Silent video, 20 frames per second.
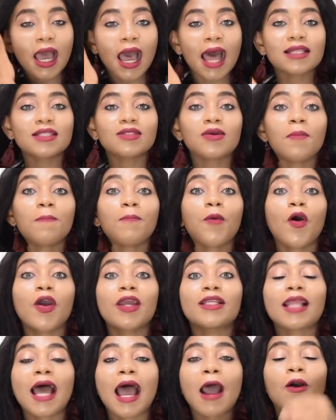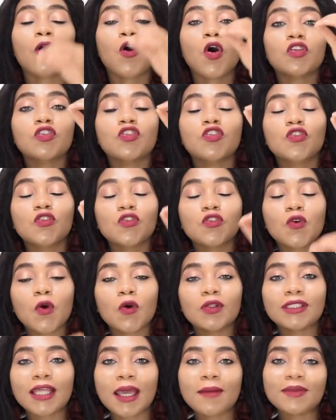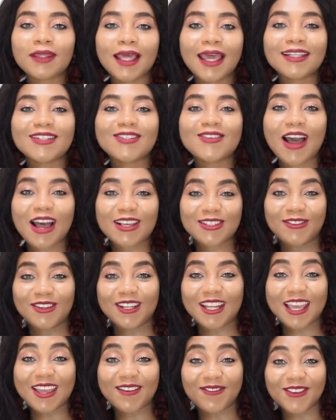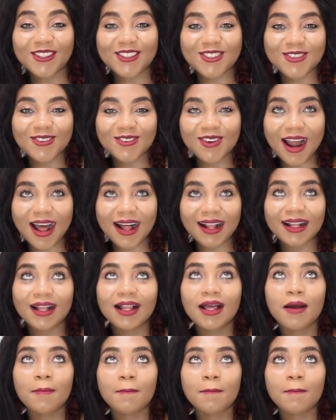At some point, I got so tempted to ask for the epidural,